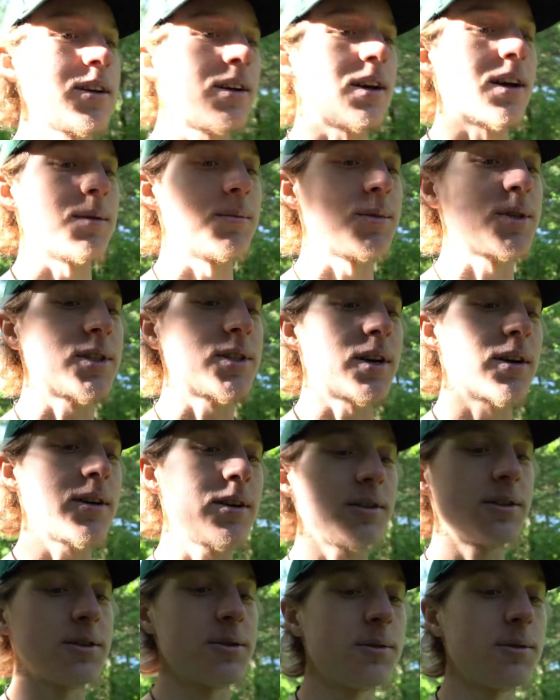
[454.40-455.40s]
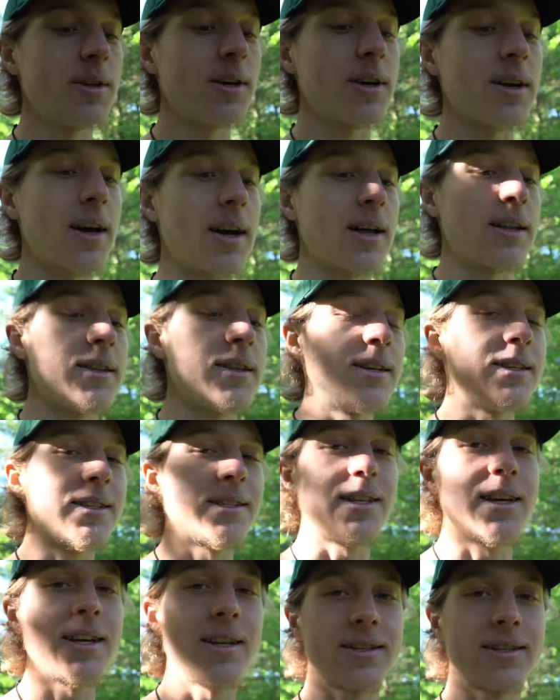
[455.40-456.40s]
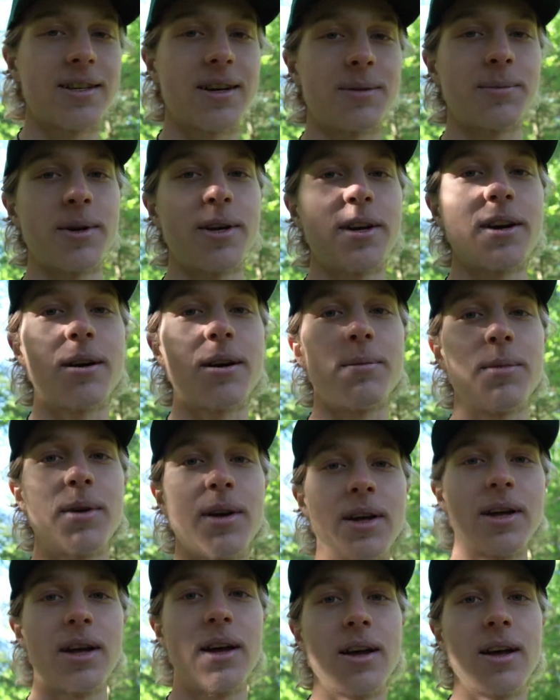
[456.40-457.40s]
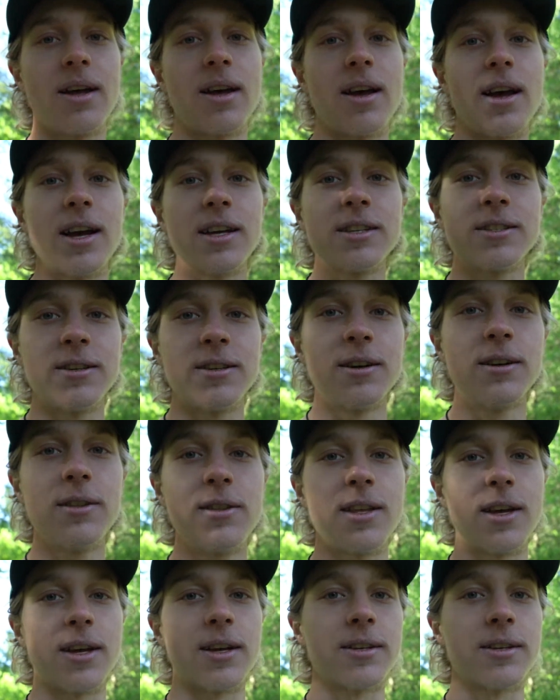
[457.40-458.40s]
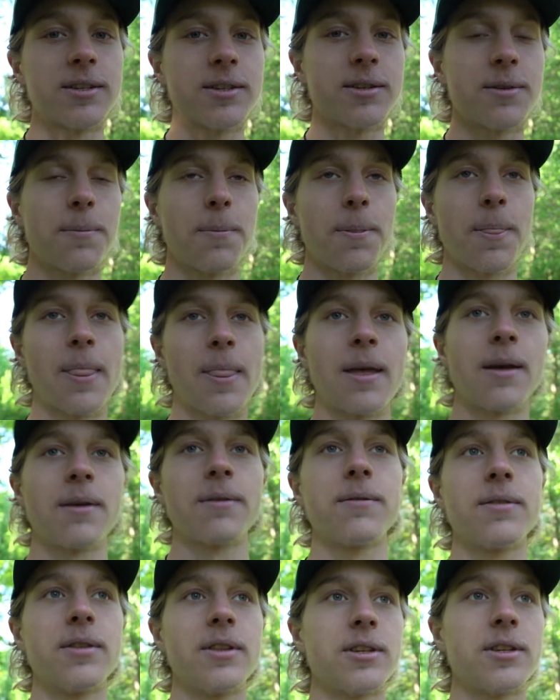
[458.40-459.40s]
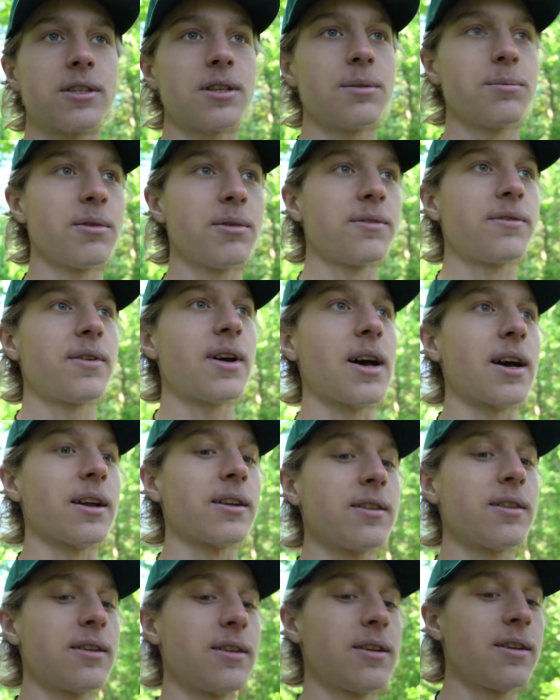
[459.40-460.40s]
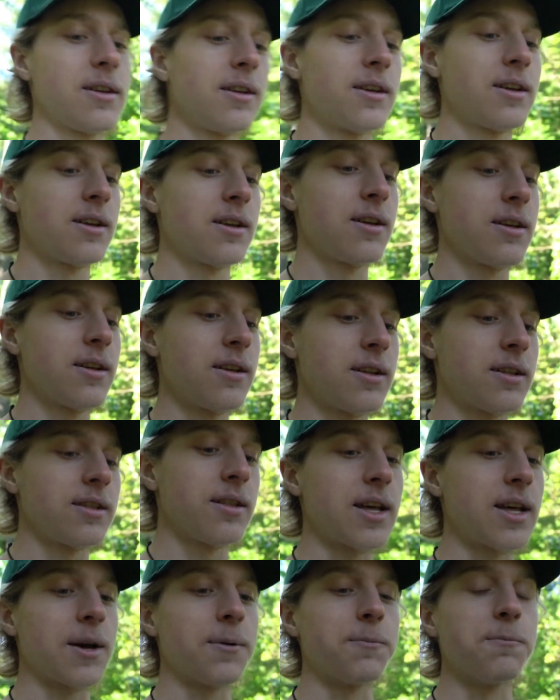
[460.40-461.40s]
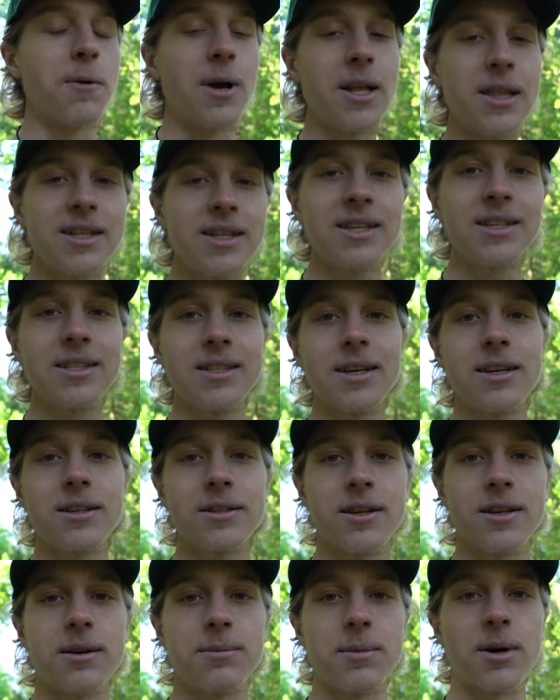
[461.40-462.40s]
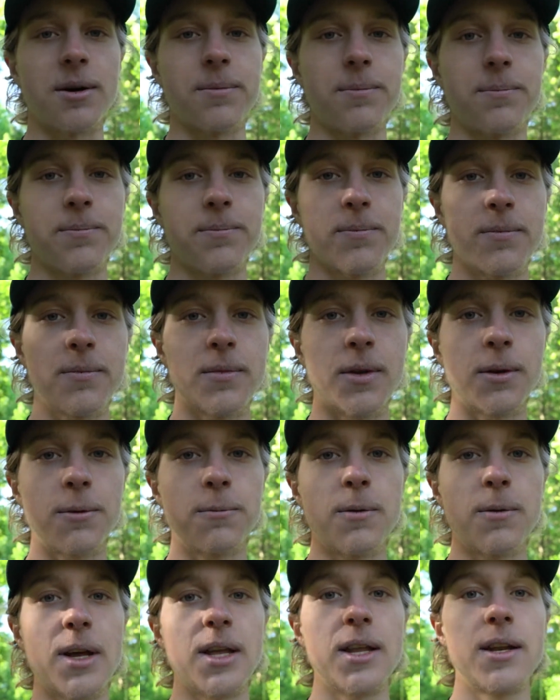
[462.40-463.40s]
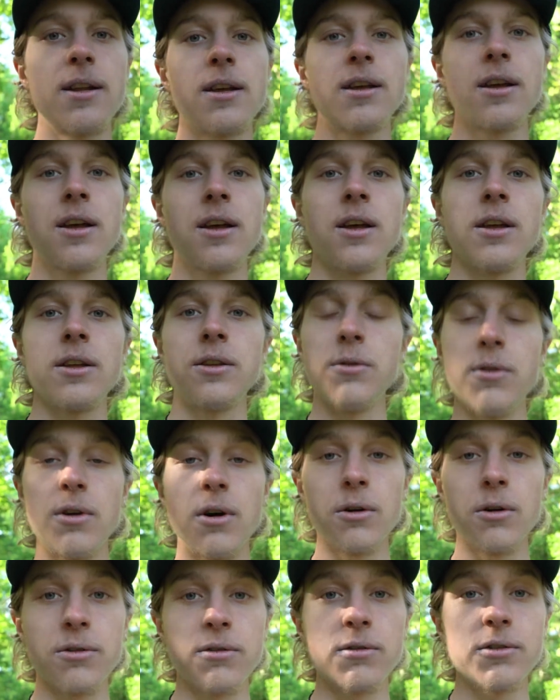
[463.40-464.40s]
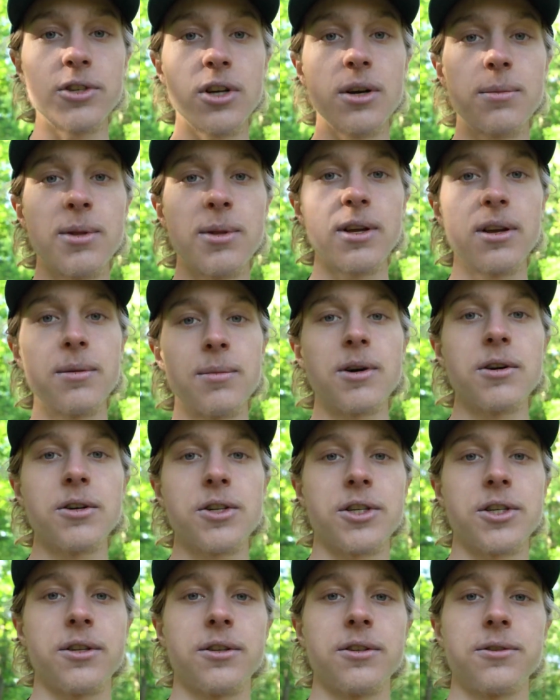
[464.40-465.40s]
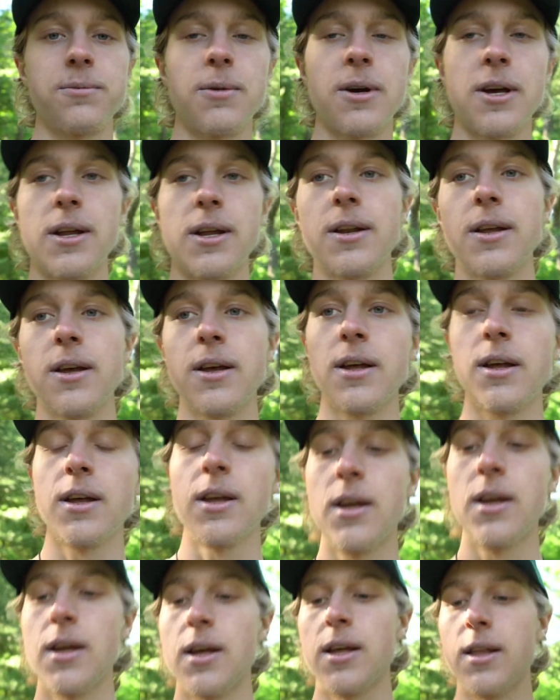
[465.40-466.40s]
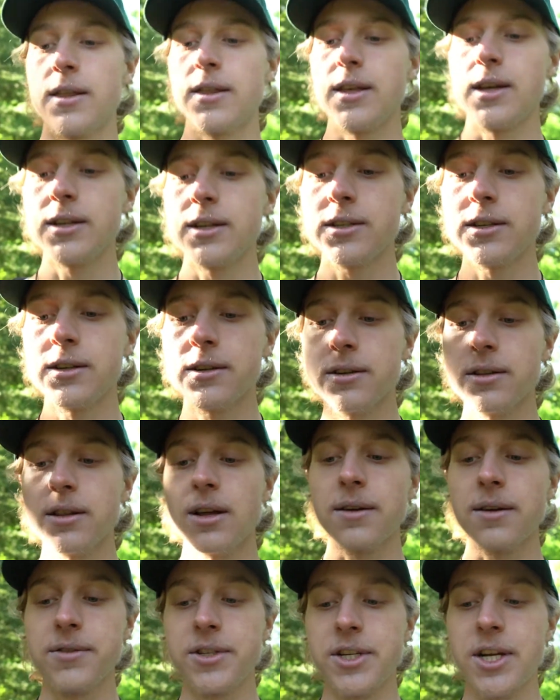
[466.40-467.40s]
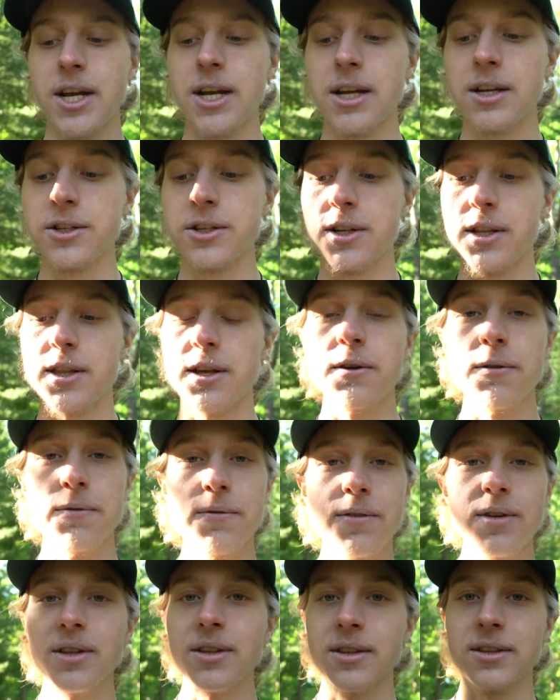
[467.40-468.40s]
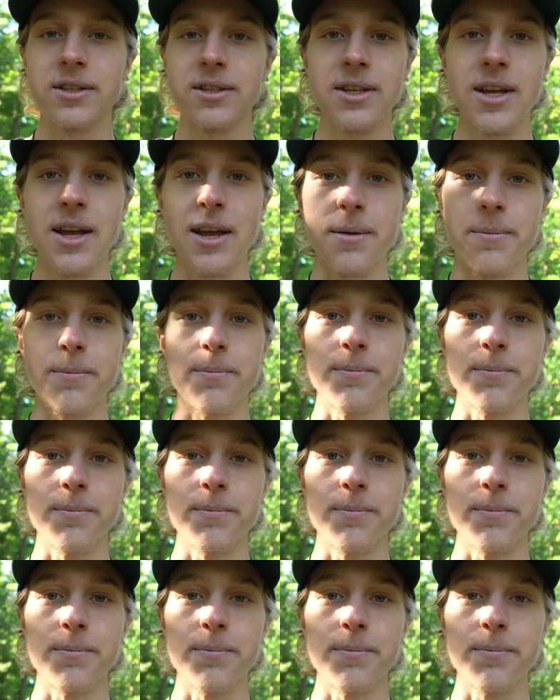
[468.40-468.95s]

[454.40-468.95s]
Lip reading: I'm starting to look at these things coming up as good things, for the simple fact that when these things come up, when you go through troubling emotions, when things in your life change and they don't feel the same,